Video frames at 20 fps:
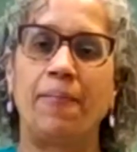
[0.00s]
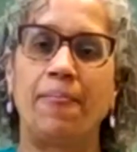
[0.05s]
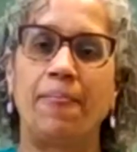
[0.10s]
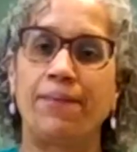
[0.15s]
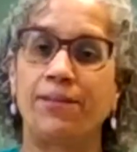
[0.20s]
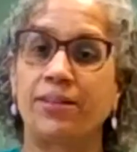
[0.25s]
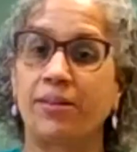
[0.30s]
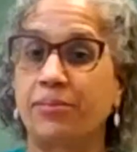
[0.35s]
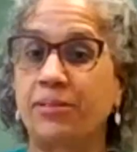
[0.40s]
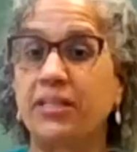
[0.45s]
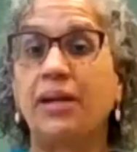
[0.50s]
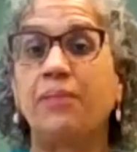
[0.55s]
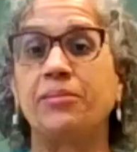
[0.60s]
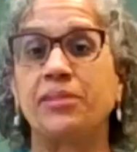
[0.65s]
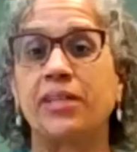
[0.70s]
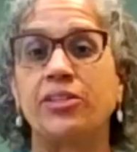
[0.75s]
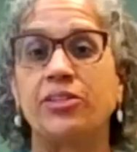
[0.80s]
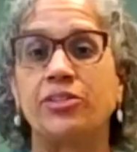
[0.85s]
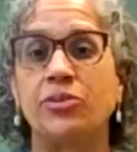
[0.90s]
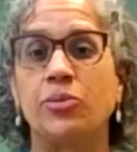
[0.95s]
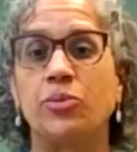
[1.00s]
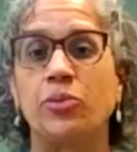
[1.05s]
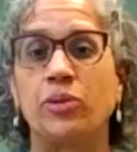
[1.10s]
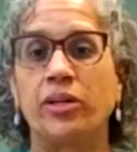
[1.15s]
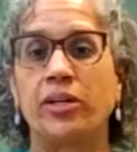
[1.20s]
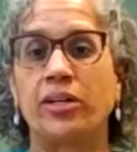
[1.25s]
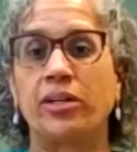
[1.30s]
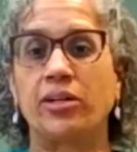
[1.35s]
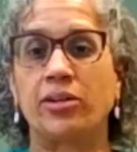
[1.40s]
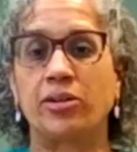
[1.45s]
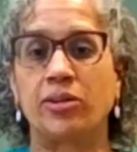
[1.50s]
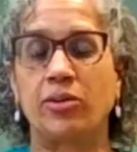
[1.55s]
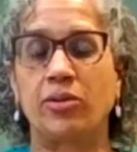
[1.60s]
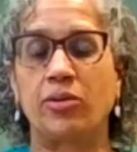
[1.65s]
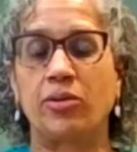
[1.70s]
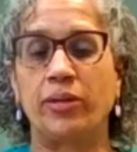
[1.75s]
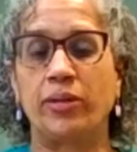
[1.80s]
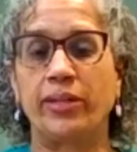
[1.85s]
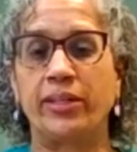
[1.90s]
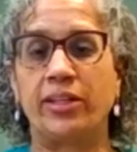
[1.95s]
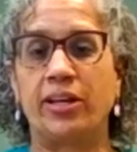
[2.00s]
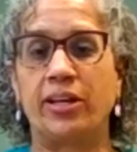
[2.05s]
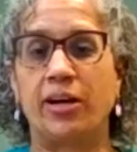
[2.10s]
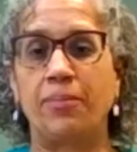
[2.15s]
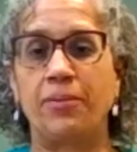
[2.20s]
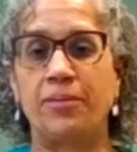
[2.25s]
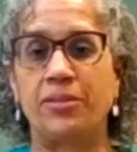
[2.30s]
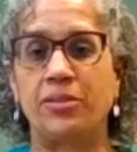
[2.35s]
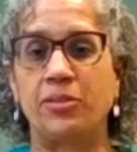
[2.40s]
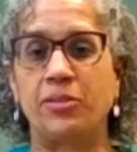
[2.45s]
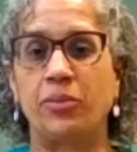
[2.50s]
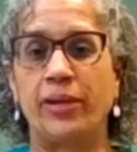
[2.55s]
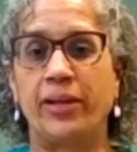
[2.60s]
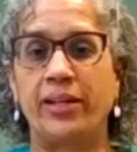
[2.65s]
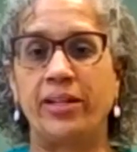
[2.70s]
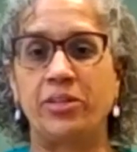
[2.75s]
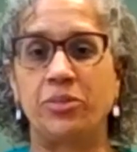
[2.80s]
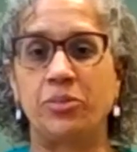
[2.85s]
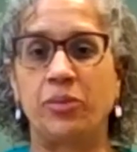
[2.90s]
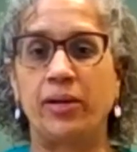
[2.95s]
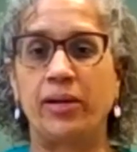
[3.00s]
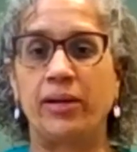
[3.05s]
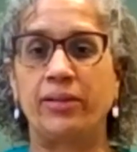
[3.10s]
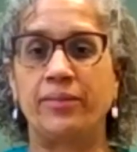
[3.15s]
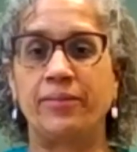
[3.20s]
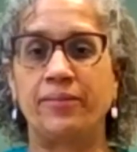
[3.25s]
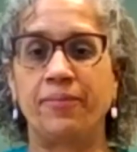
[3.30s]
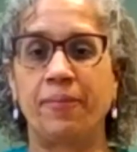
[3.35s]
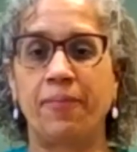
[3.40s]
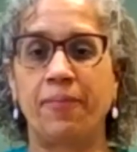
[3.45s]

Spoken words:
sometimes I do work going the opposite way as well.